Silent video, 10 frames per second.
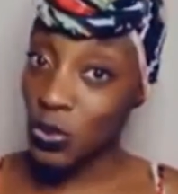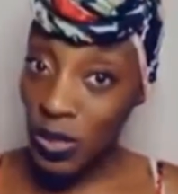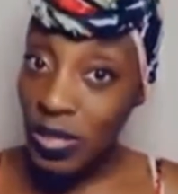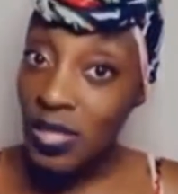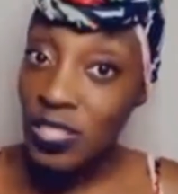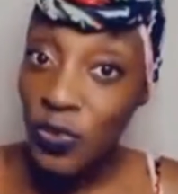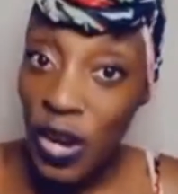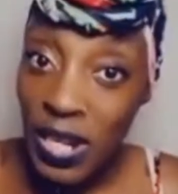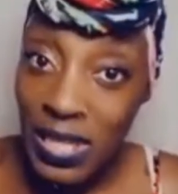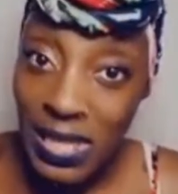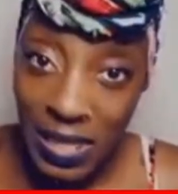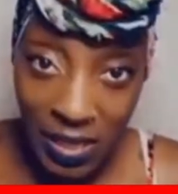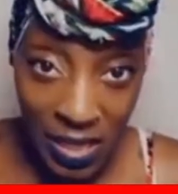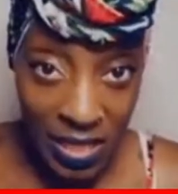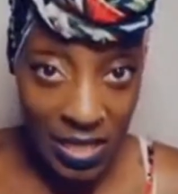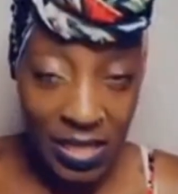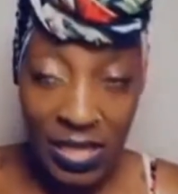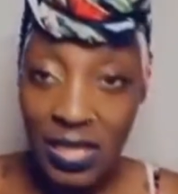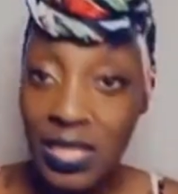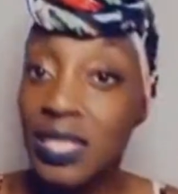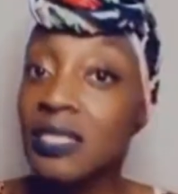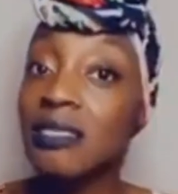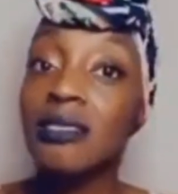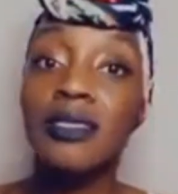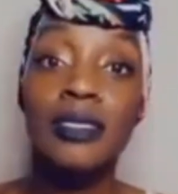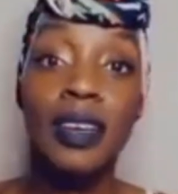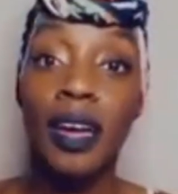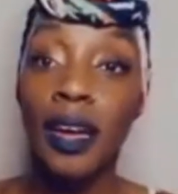deal with as far as sicknesses.